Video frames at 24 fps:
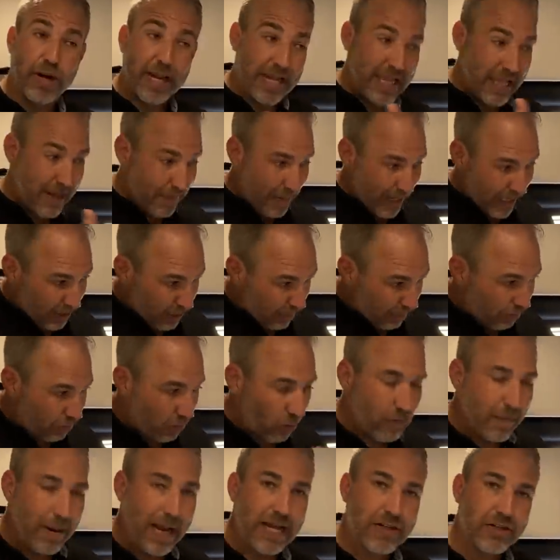and they make the
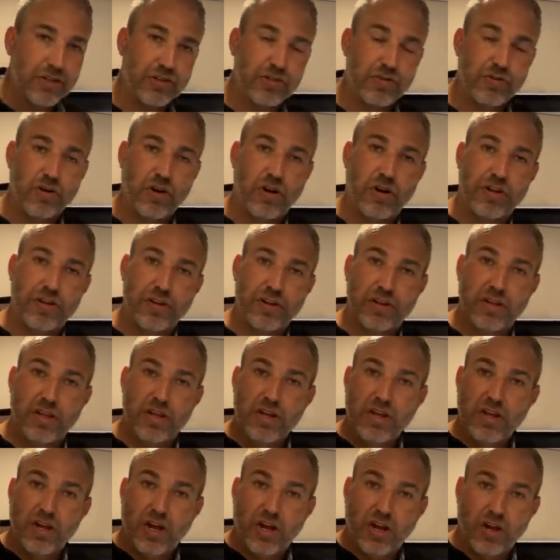ProMaster on,
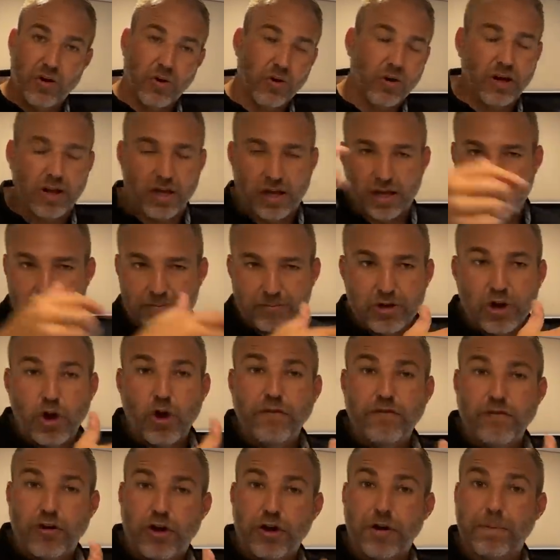or a uh,
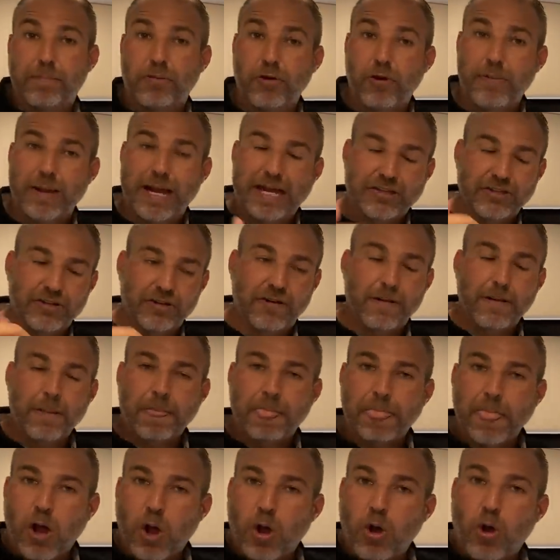Nova on a ProMaster.
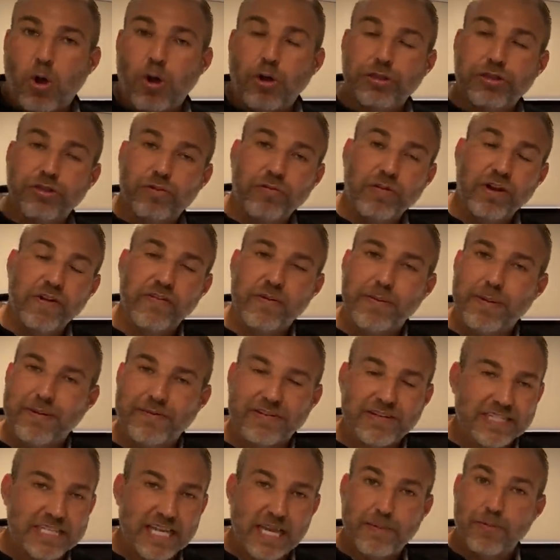All three of them have the
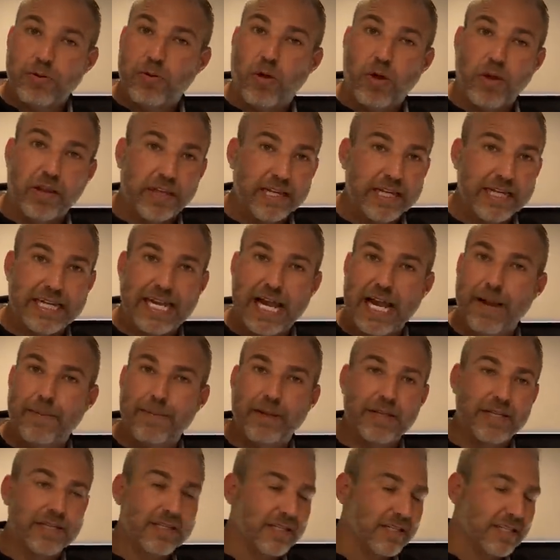same quality
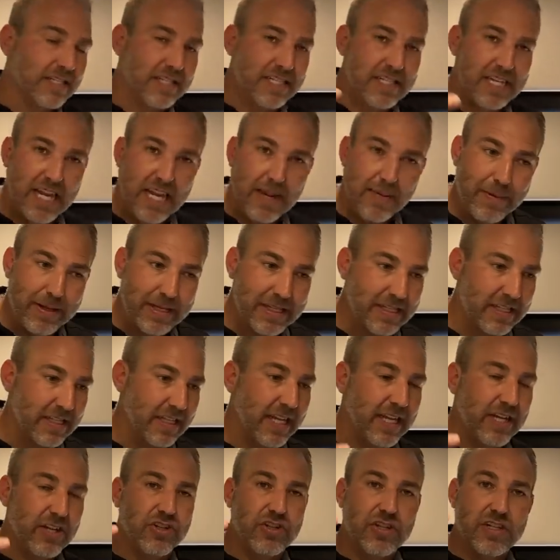cabinets, same
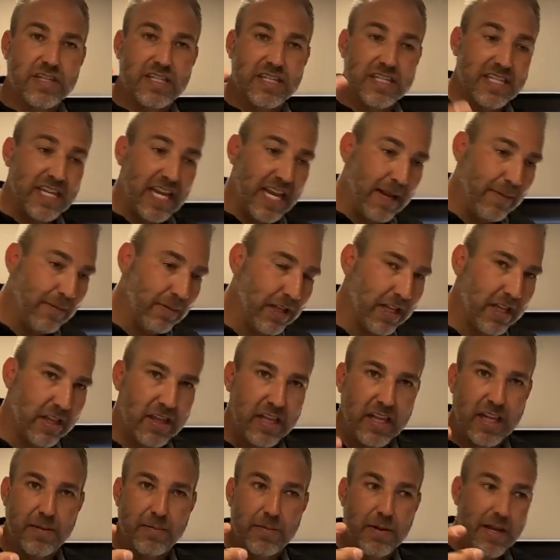insulation, same
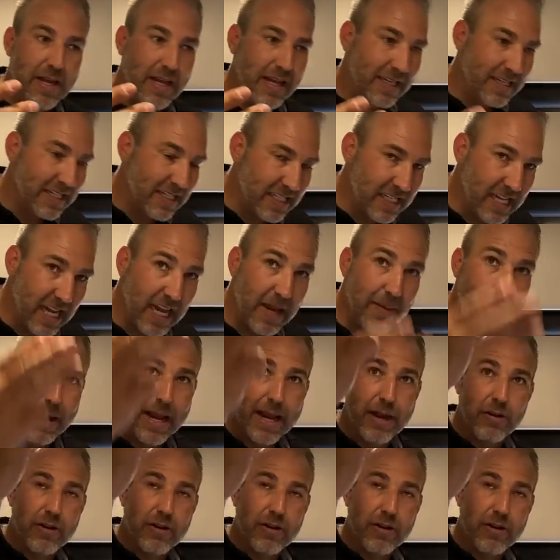lithium, same air